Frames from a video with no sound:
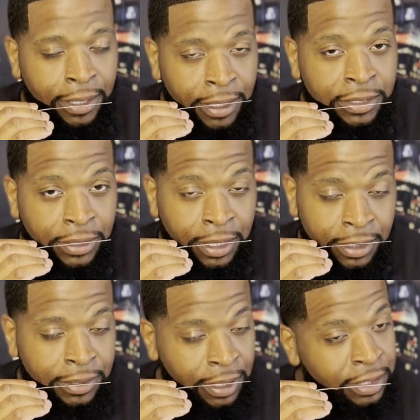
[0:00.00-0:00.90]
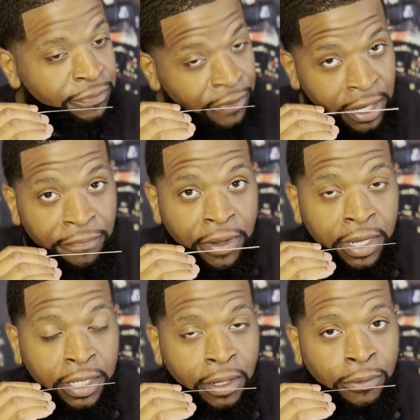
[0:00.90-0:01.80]
It's very,
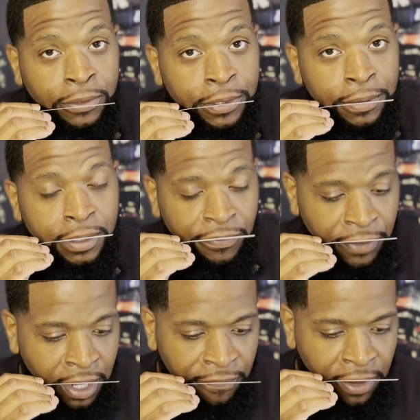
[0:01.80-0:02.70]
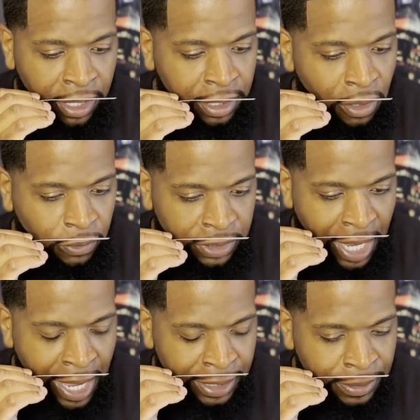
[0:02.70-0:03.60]
very close. Very, very close,
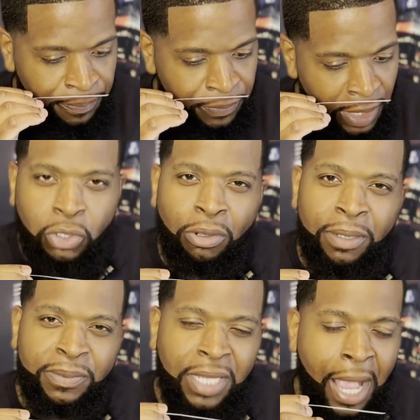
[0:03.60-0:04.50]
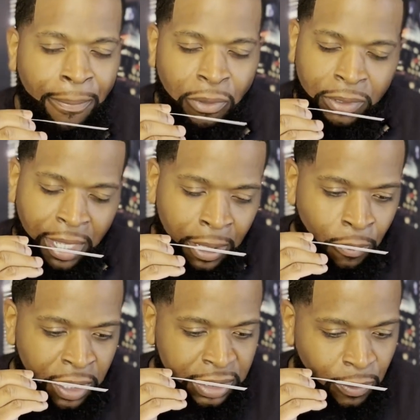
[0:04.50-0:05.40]
guys. So up top, okay,
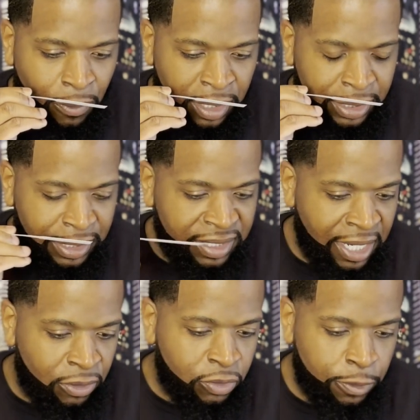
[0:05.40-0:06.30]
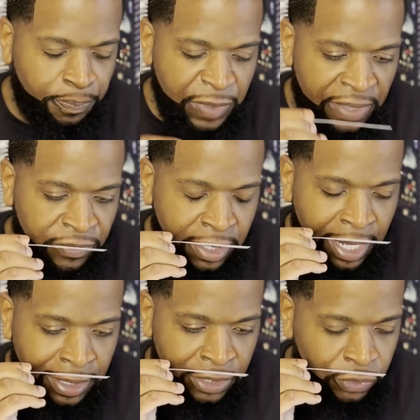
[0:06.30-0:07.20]
once it settles after that
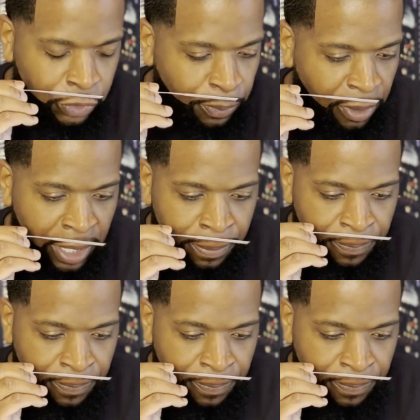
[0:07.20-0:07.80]
initial spray,